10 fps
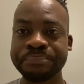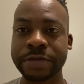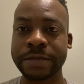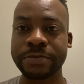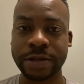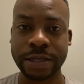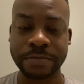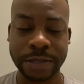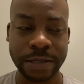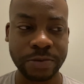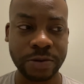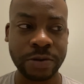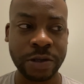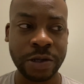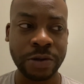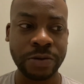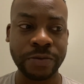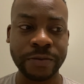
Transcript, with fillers: people like people who